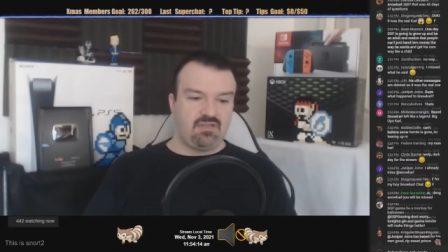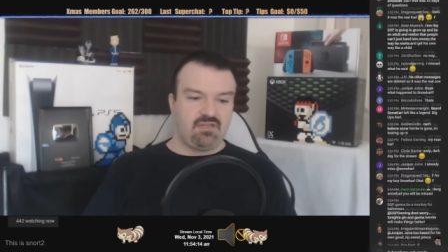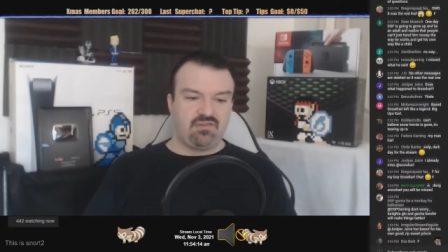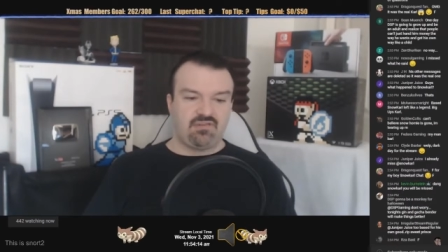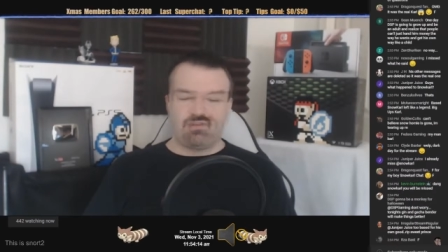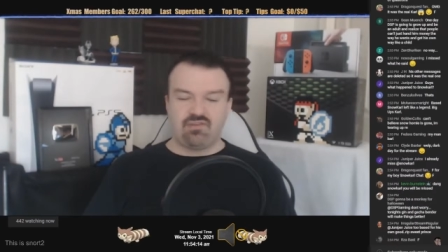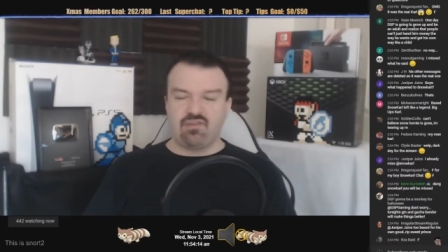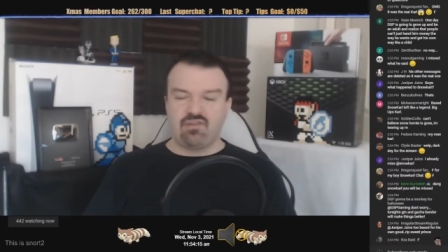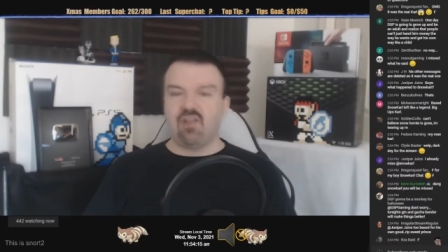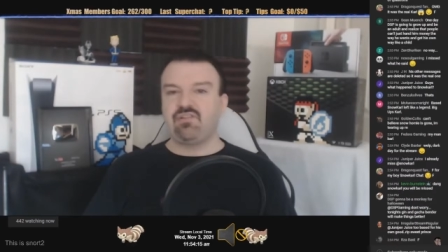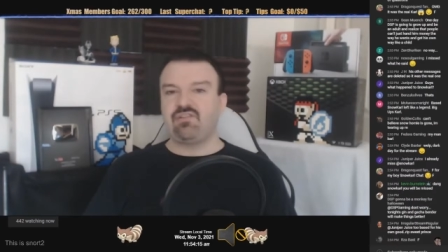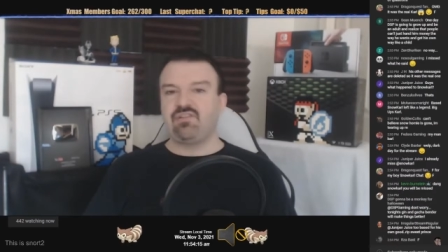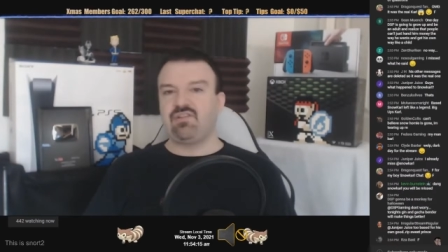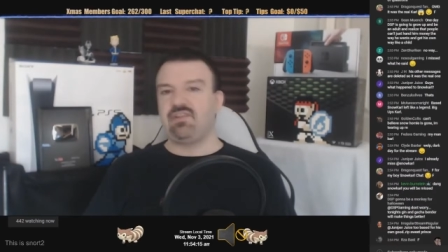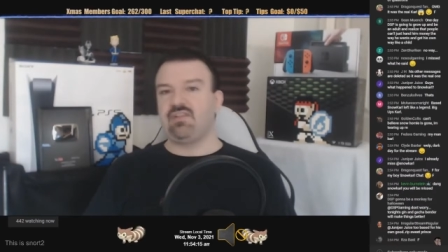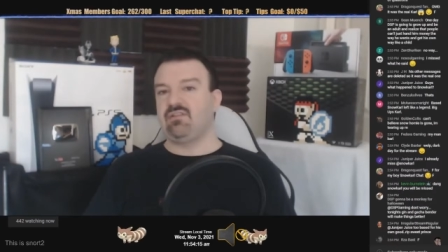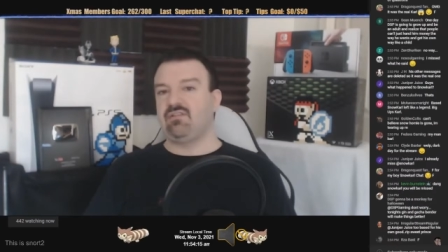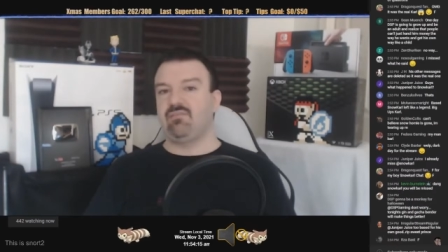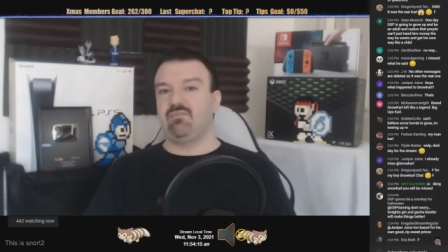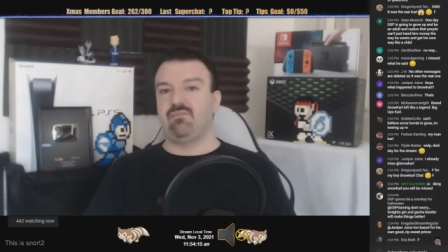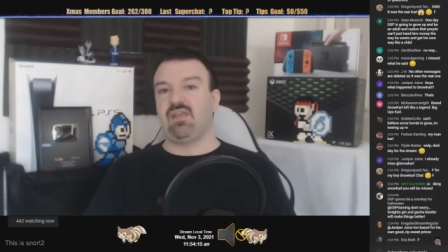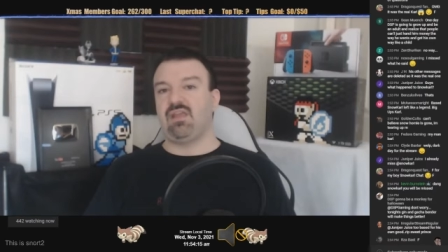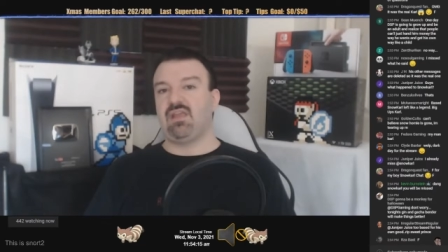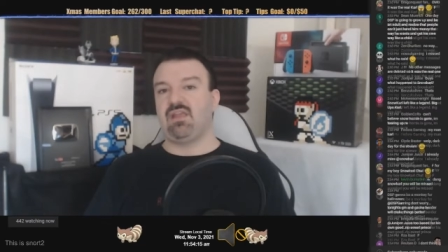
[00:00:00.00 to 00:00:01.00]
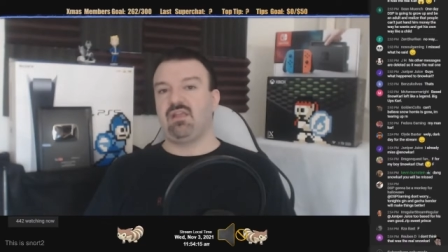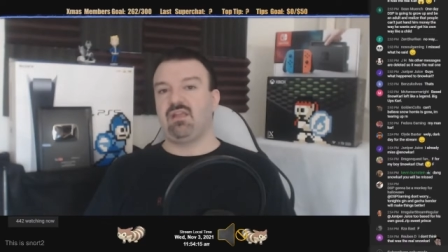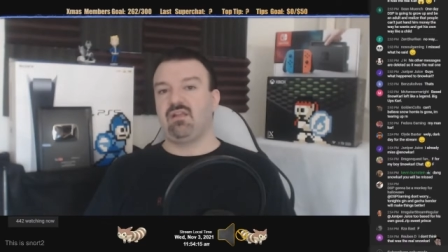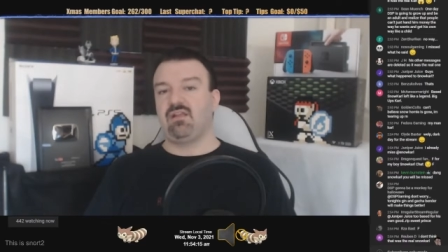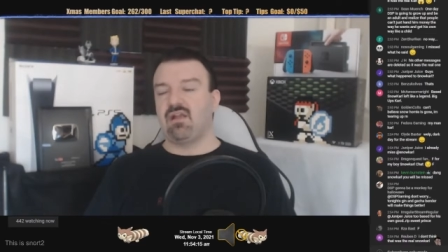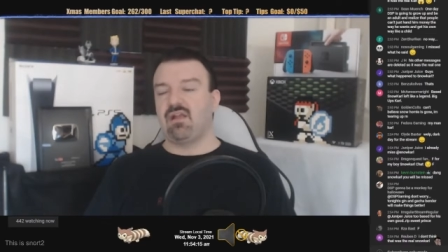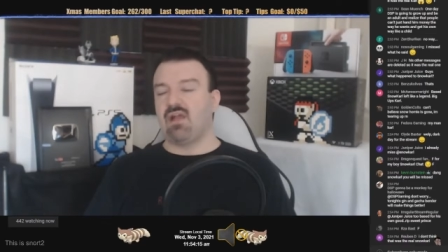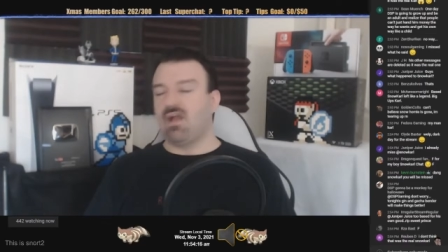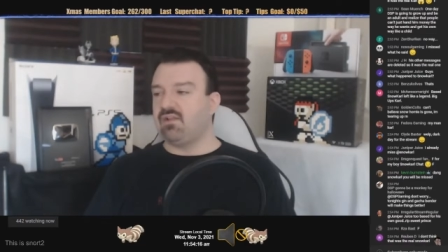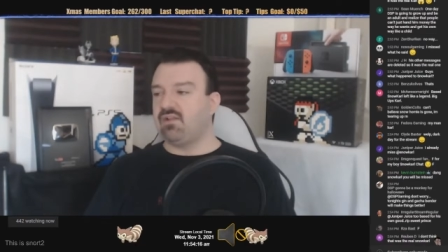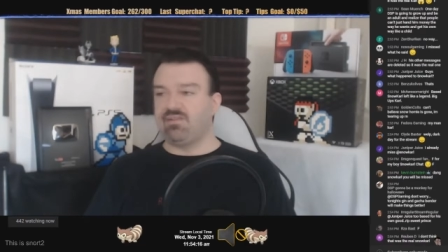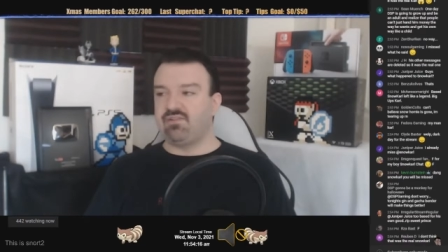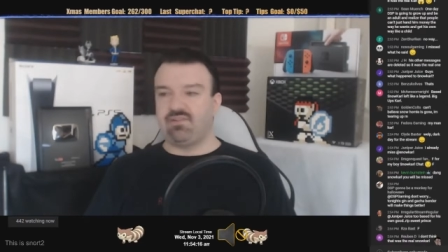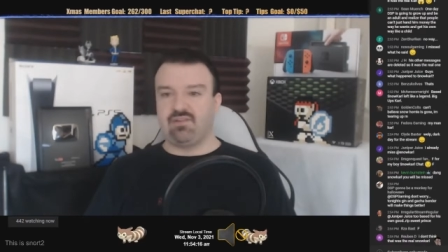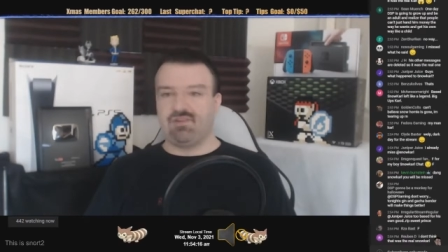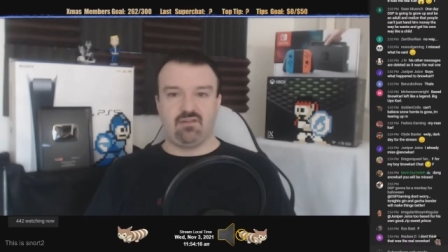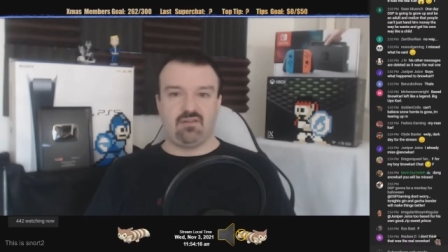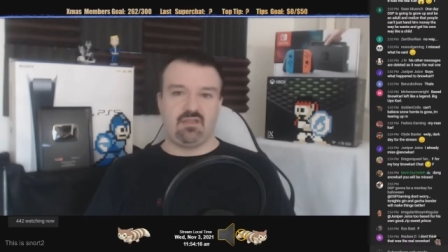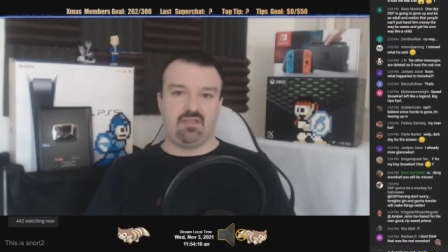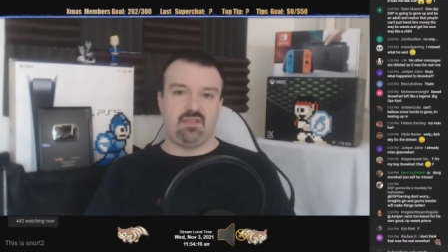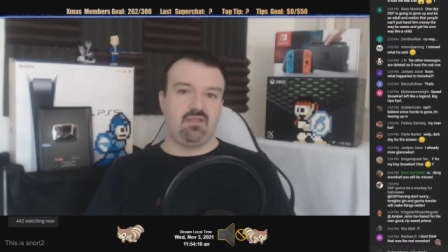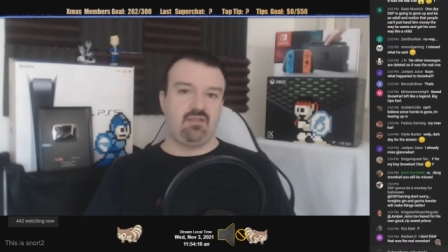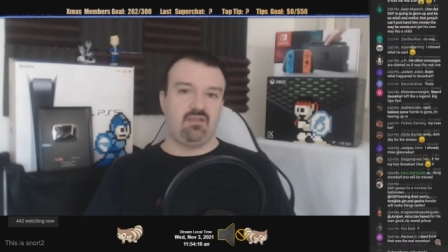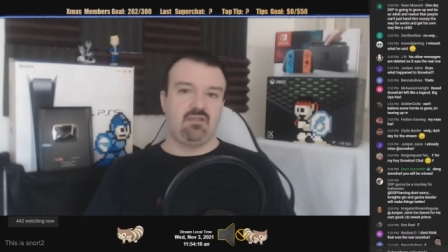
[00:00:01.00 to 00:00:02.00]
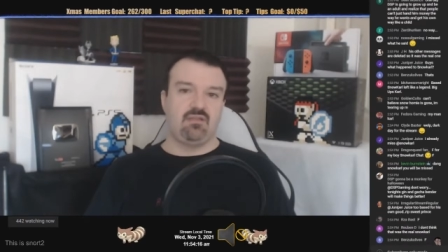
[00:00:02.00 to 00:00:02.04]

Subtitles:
disgusting to me constantly,